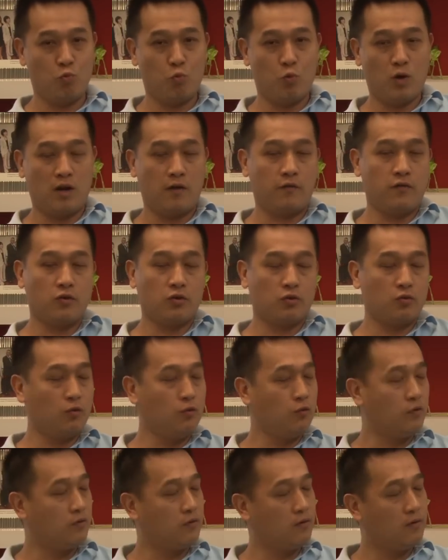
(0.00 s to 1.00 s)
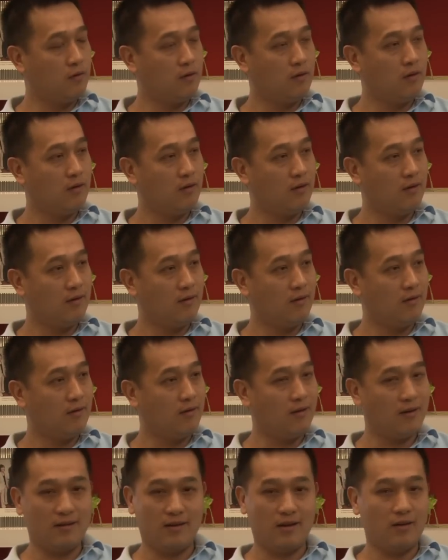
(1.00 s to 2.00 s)
What have you got to lose?
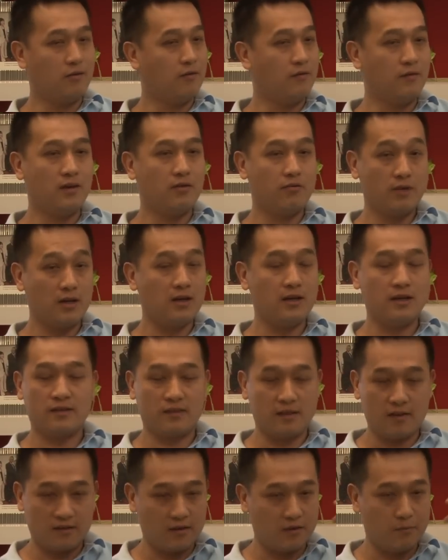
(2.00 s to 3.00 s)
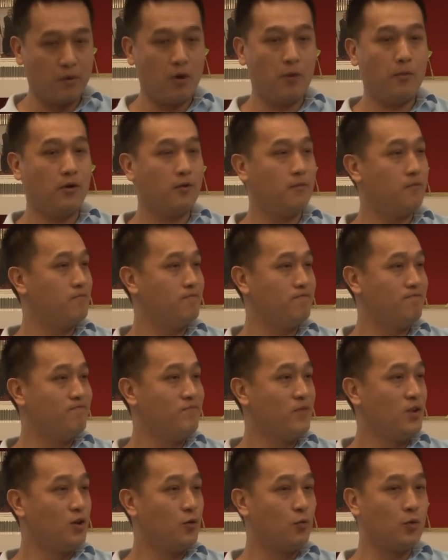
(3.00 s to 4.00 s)
At the end of the day, really, it's about
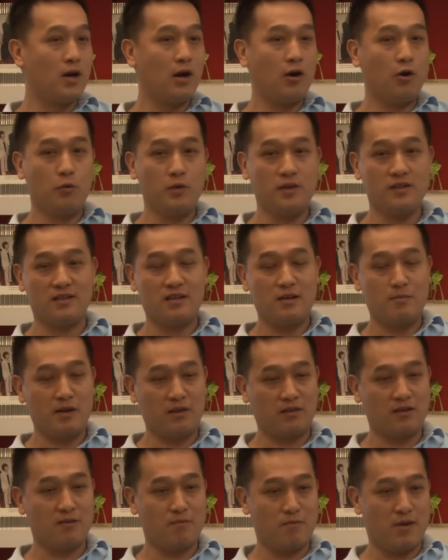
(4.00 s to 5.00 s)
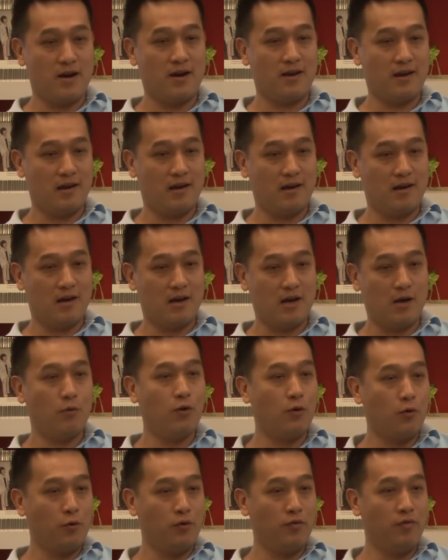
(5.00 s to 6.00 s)
we are always limited by
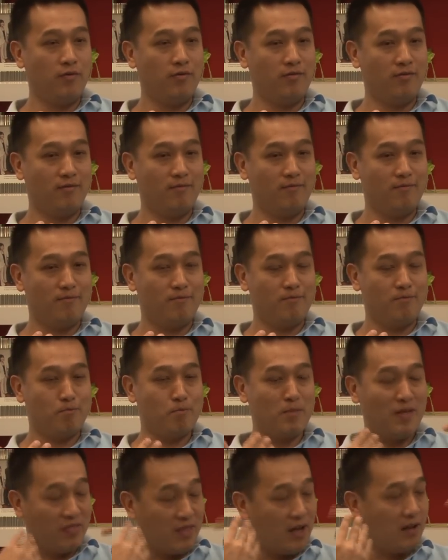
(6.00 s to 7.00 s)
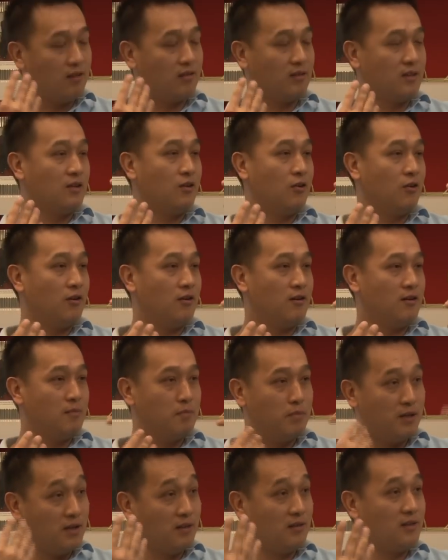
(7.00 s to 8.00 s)
our own mentality or
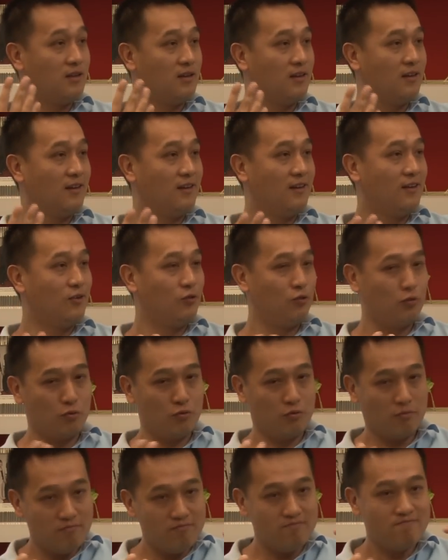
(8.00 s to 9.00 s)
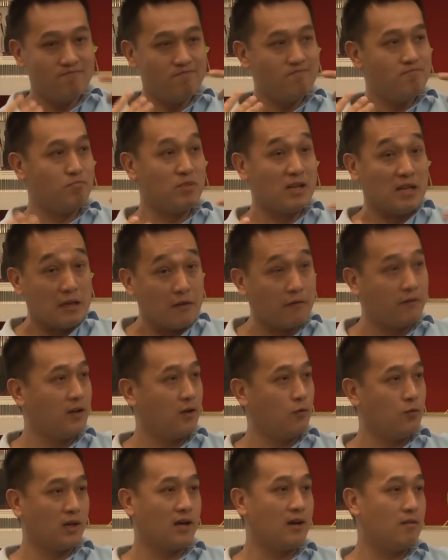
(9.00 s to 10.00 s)
ability to believe
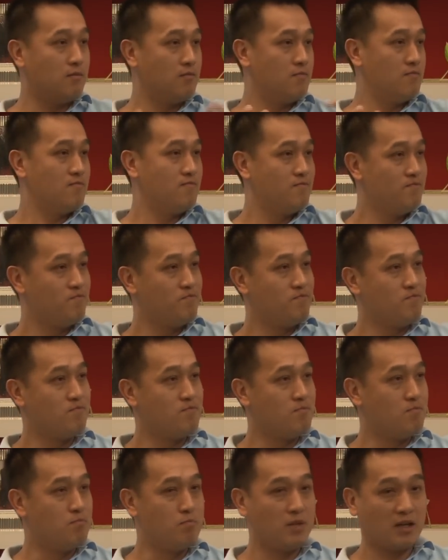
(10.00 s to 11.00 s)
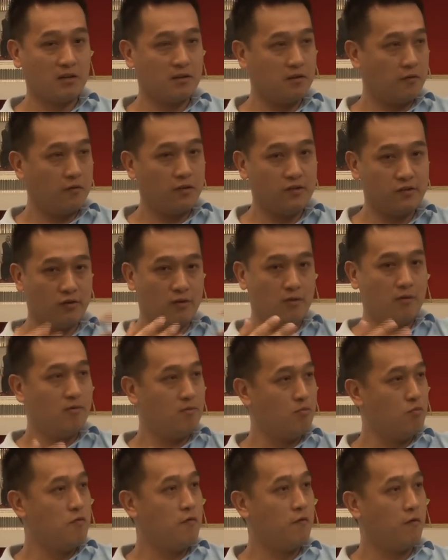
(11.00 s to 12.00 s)
that we can make a difference or
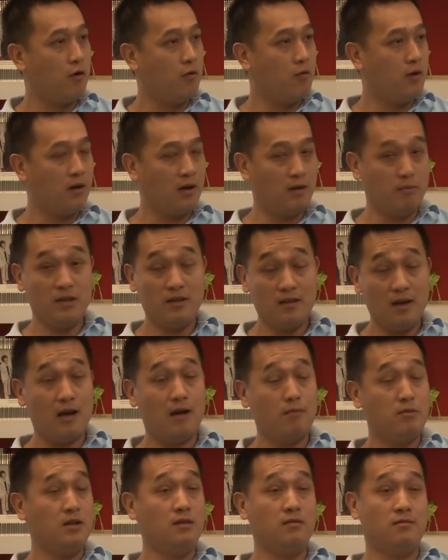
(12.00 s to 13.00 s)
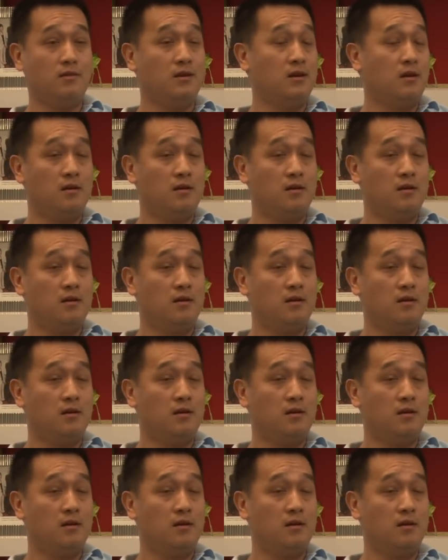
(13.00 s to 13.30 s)
move forward. I mean, out